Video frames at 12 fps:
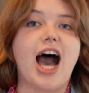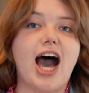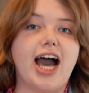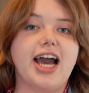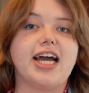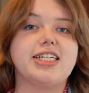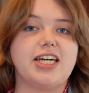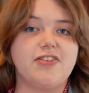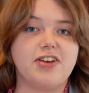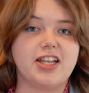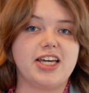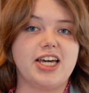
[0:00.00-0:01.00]
I
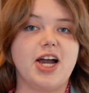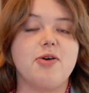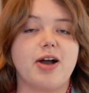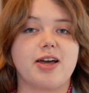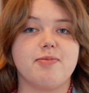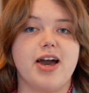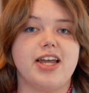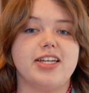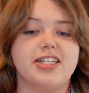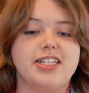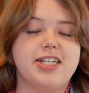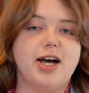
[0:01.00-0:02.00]
definitely
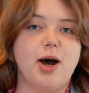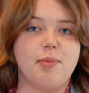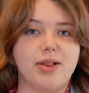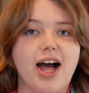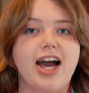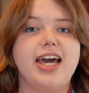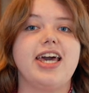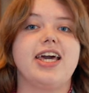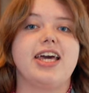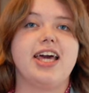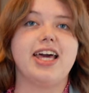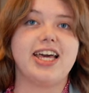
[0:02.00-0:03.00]
recommend
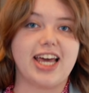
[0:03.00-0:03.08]
applying,